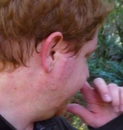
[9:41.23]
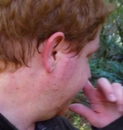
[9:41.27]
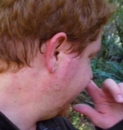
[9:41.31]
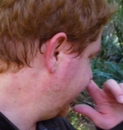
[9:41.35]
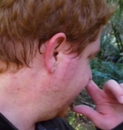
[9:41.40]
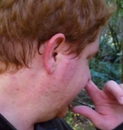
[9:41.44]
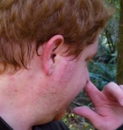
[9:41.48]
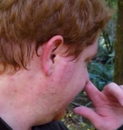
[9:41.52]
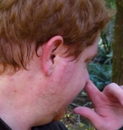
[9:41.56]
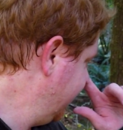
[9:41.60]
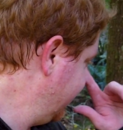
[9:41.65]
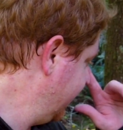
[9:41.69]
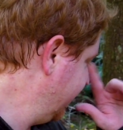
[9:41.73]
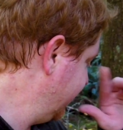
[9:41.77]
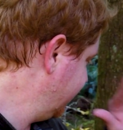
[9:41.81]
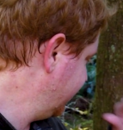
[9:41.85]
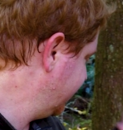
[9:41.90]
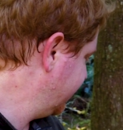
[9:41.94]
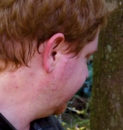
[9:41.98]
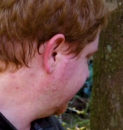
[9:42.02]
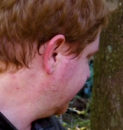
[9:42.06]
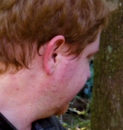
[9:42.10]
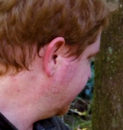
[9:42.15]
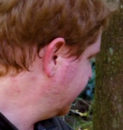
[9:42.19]
is.
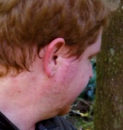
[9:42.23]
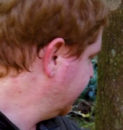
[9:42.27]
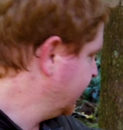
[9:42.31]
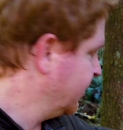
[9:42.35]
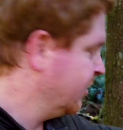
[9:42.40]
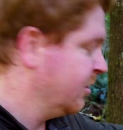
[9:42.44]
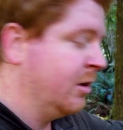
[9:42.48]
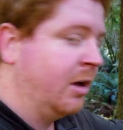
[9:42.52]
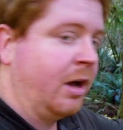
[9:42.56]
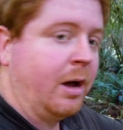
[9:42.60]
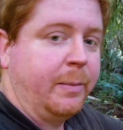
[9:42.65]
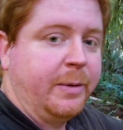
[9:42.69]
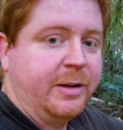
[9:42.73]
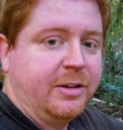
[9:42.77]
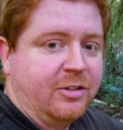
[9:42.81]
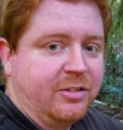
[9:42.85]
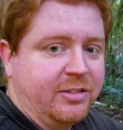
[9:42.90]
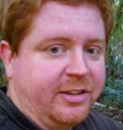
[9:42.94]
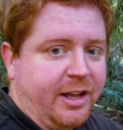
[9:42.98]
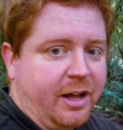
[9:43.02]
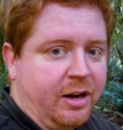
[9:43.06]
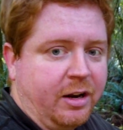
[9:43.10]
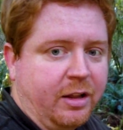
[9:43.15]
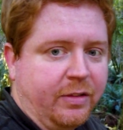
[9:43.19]
I'll be
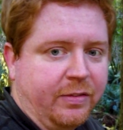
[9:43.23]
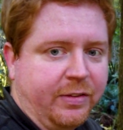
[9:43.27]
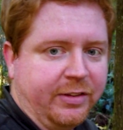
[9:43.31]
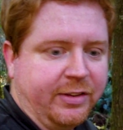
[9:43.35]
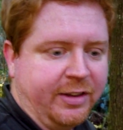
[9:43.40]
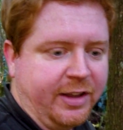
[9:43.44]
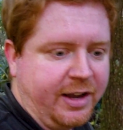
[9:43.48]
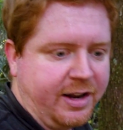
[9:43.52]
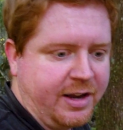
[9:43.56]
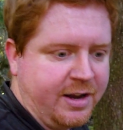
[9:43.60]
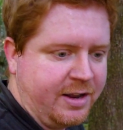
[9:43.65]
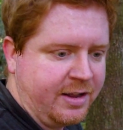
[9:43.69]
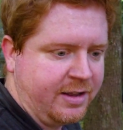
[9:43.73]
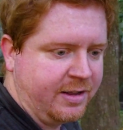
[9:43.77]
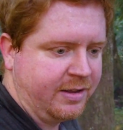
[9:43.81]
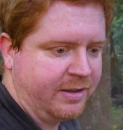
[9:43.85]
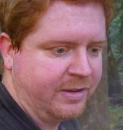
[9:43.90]
just down off the side.